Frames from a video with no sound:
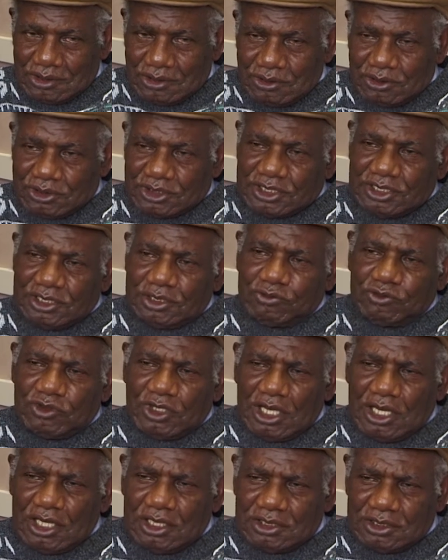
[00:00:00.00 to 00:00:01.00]
to steam
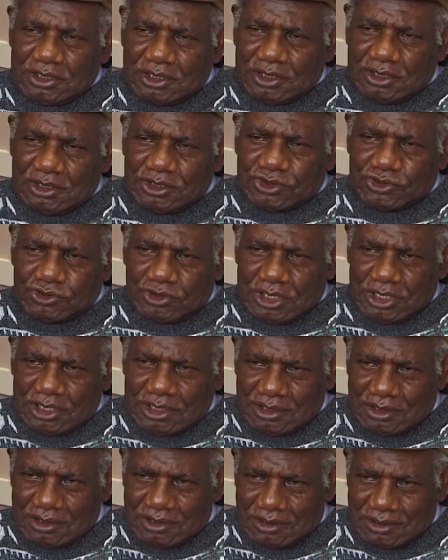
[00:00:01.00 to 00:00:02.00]
rise the
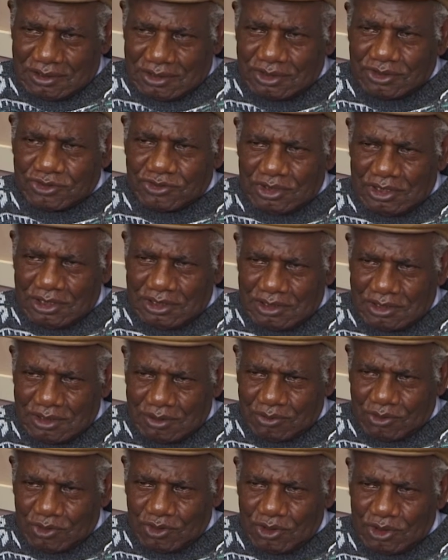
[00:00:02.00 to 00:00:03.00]
train
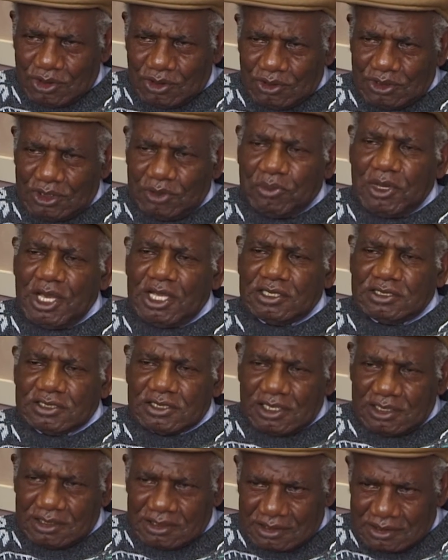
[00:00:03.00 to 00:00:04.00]
them going out the
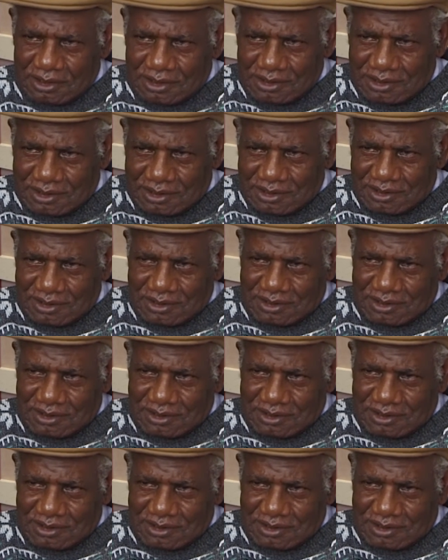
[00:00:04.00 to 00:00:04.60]
Penzance.